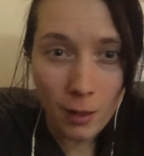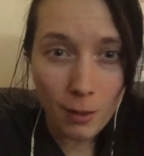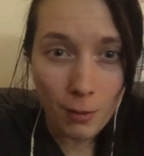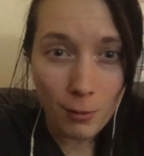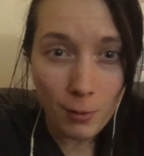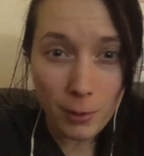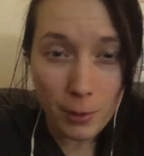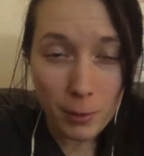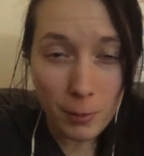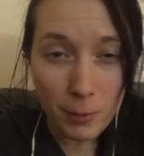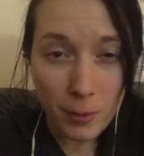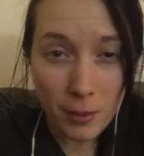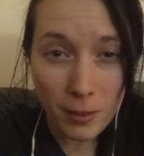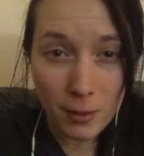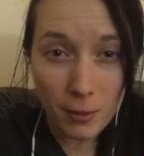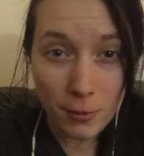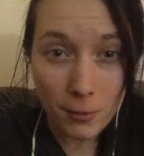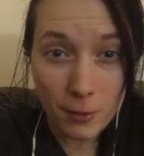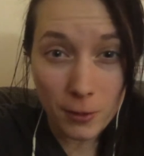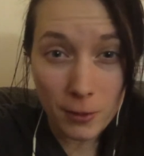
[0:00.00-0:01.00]
We could be there
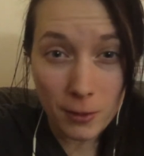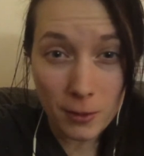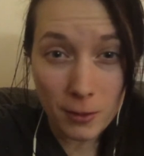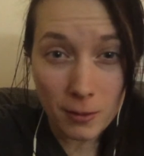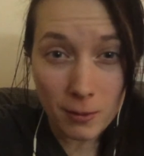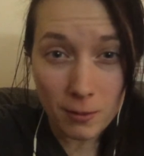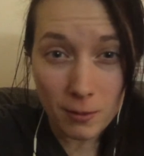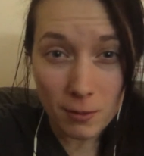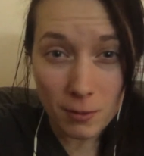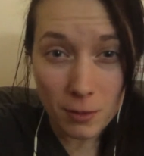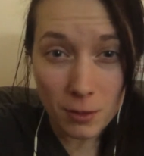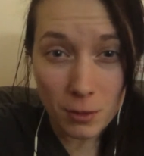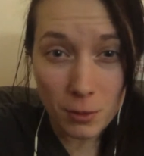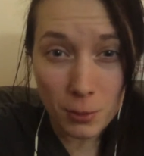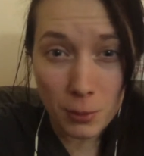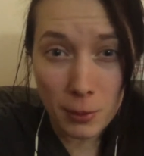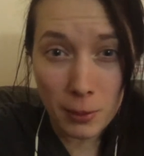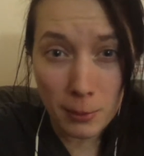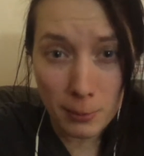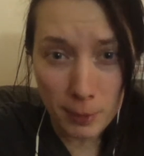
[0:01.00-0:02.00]
for
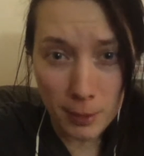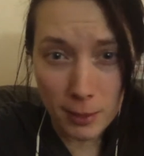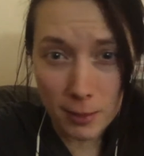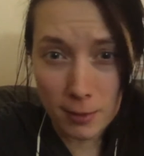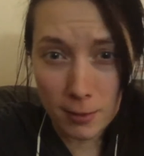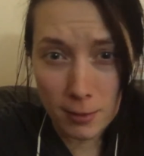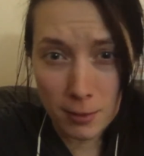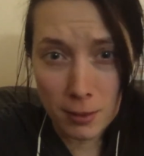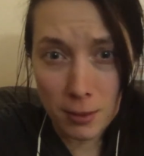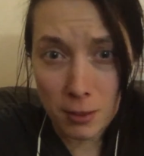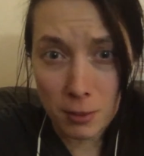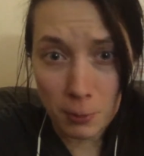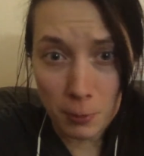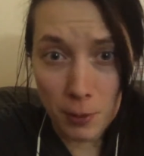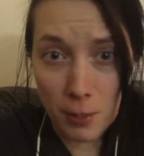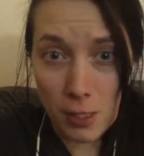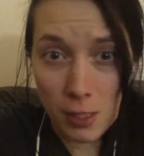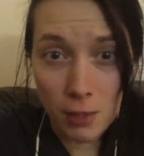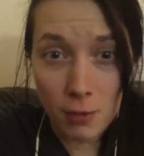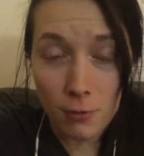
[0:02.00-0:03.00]
20 minutes just
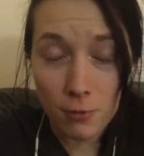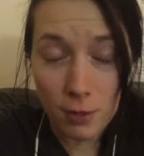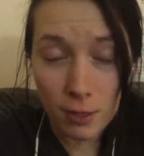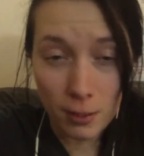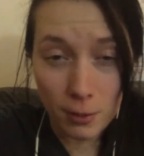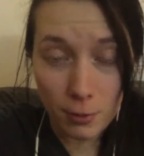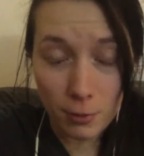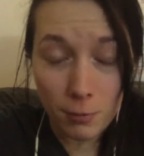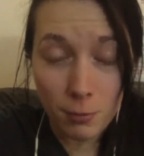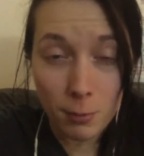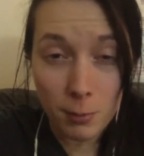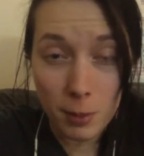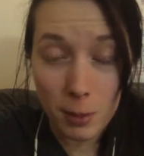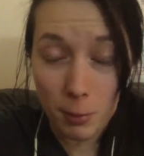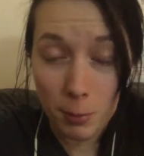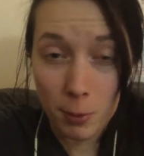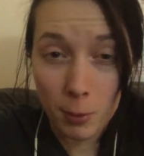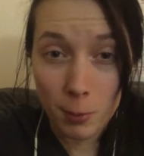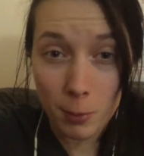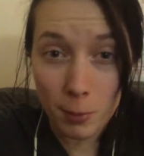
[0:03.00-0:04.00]
watching a video of me
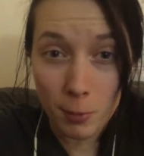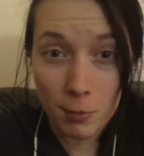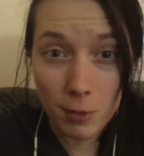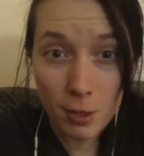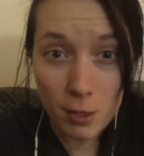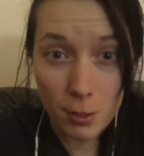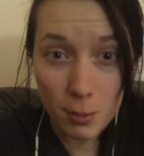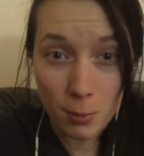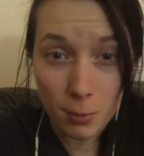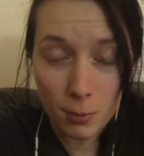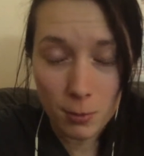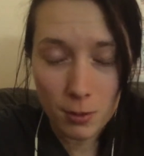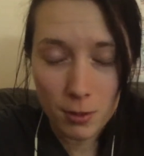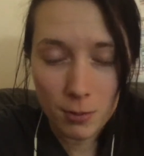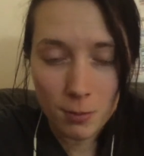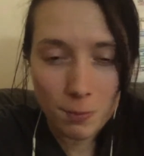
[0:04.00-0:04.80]
prepping vegetables.